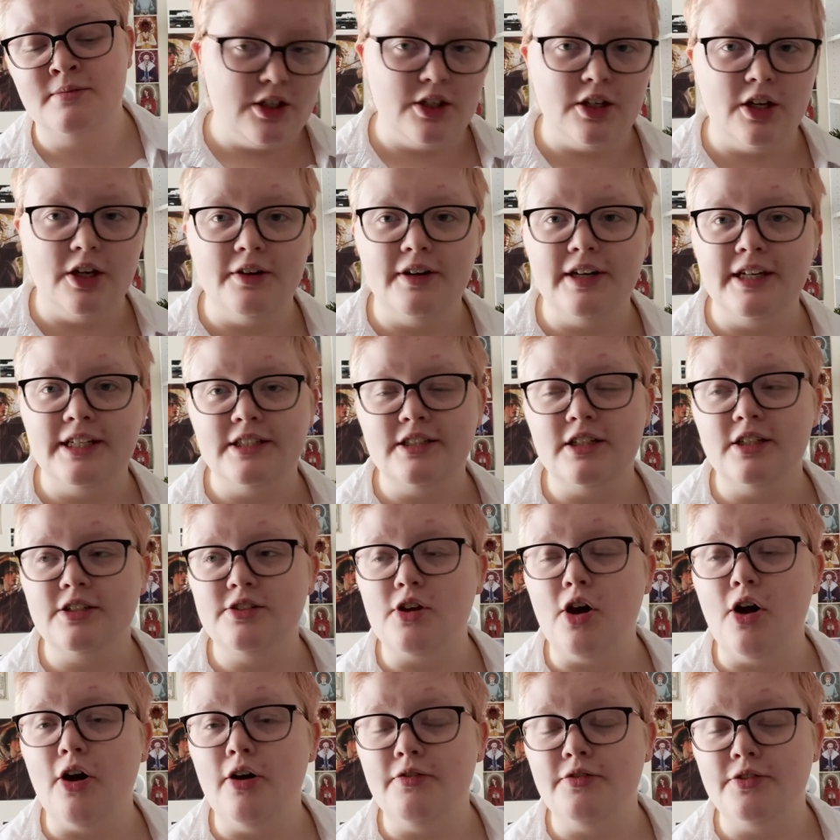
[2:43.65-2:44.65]
It does
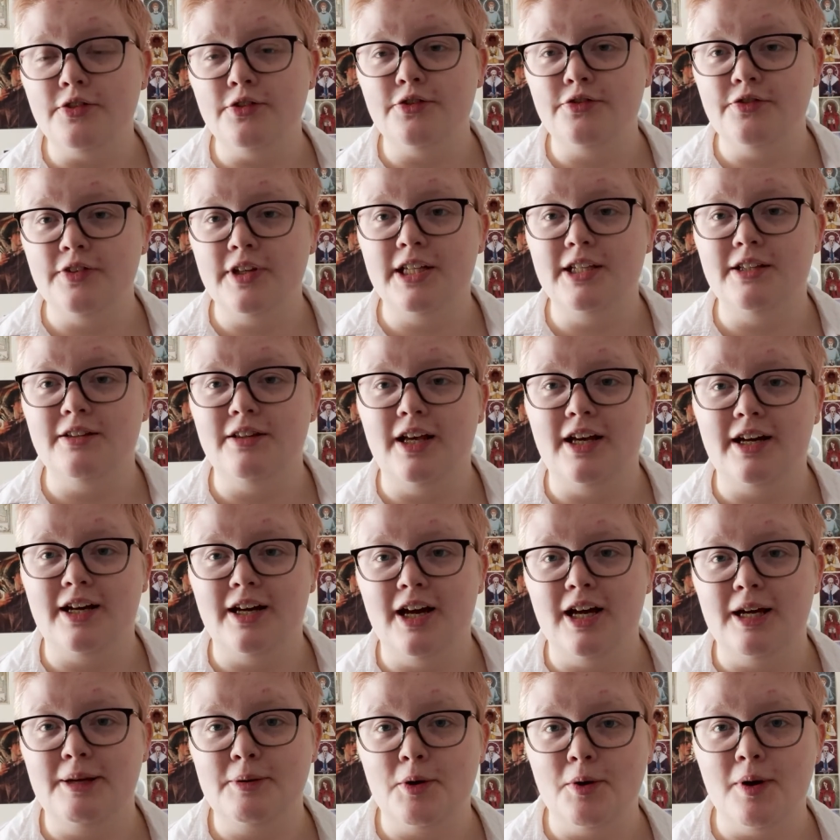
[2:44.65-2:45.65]
often feel like
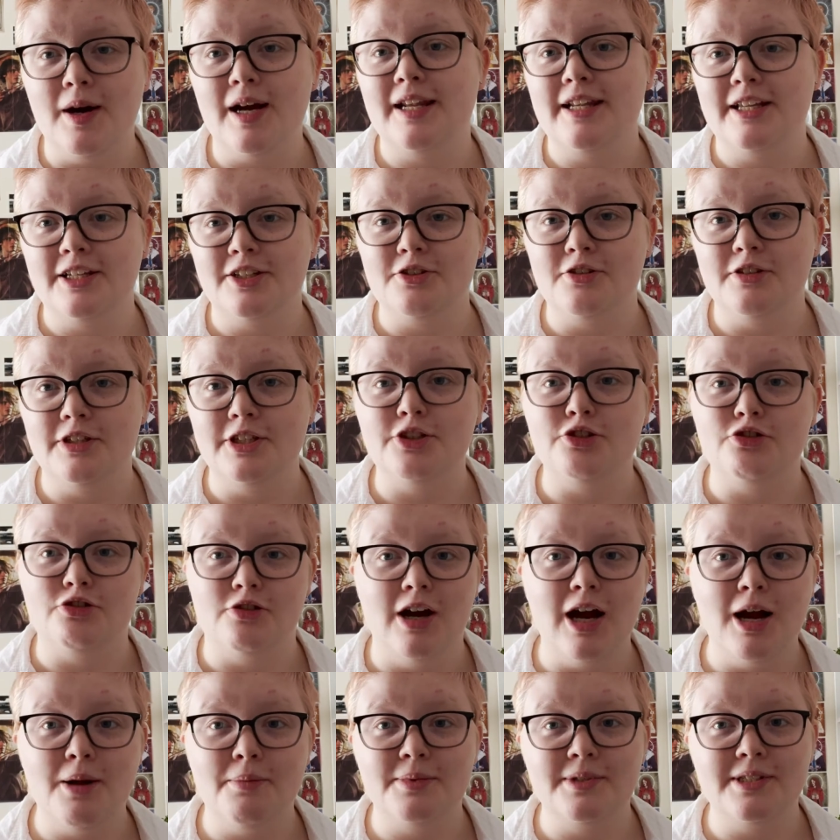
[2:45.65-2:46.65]
I am quite literally
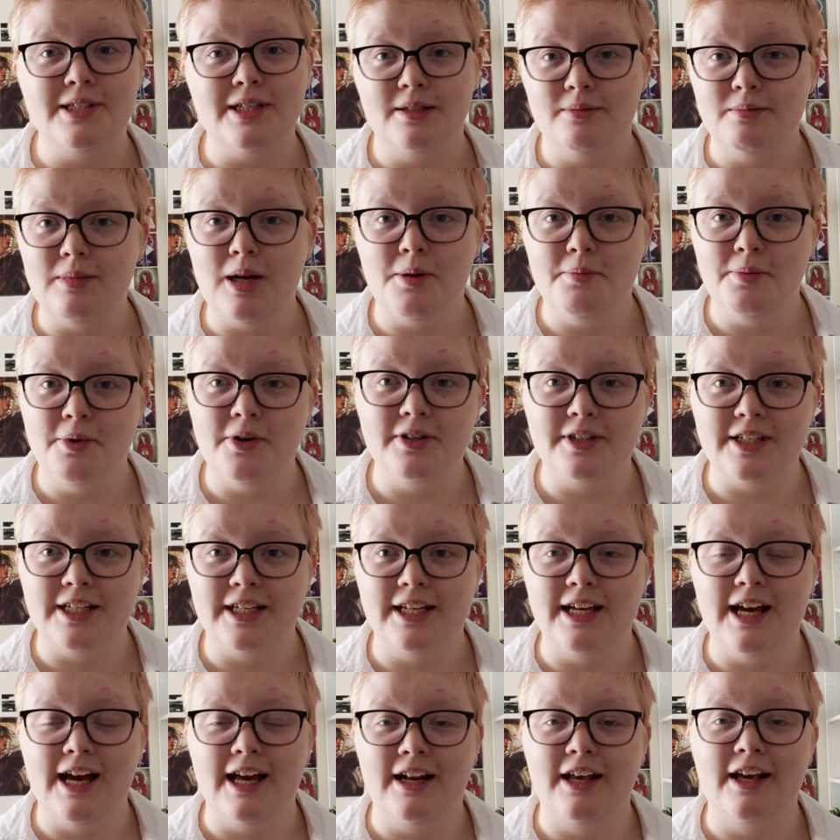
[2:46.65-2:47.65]
trapped in my
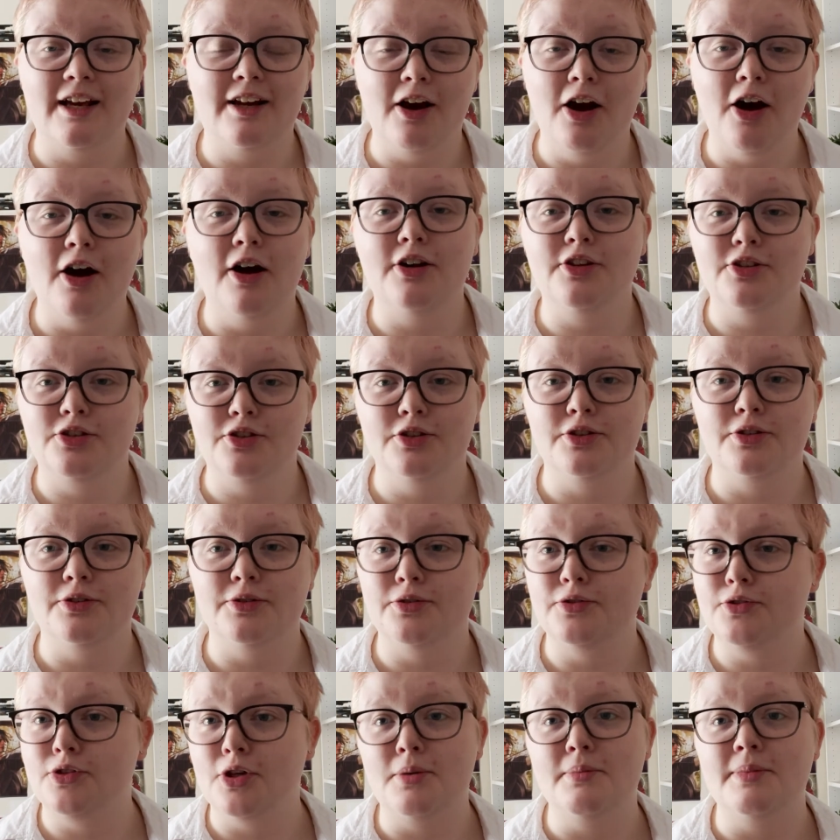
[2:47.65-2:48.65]
body and I can't do
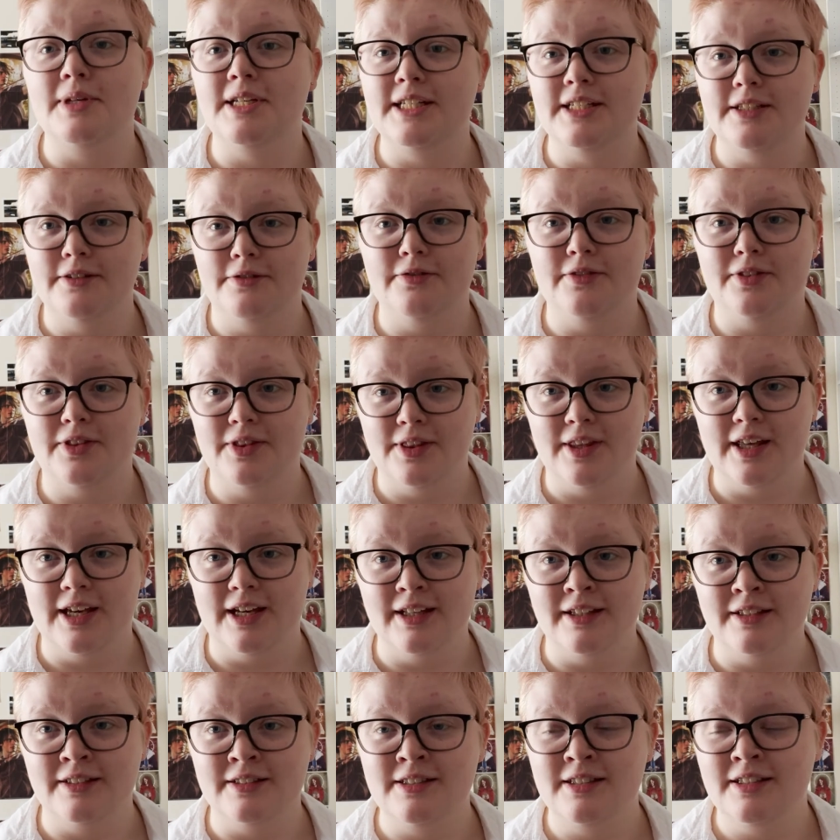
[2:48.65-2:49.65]
so many different
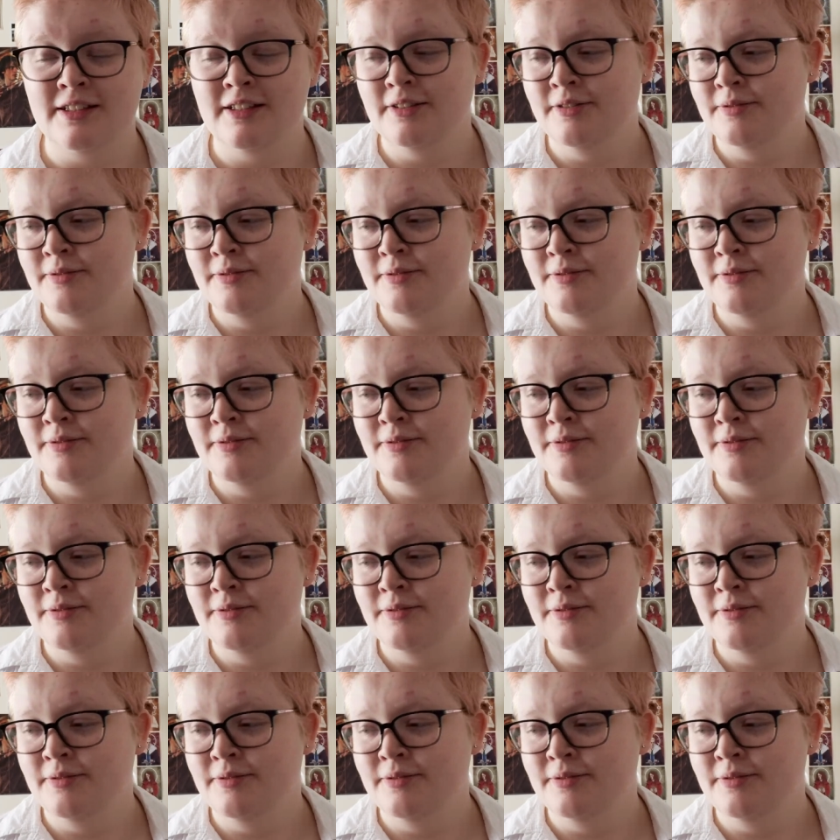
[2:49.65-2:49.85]
things.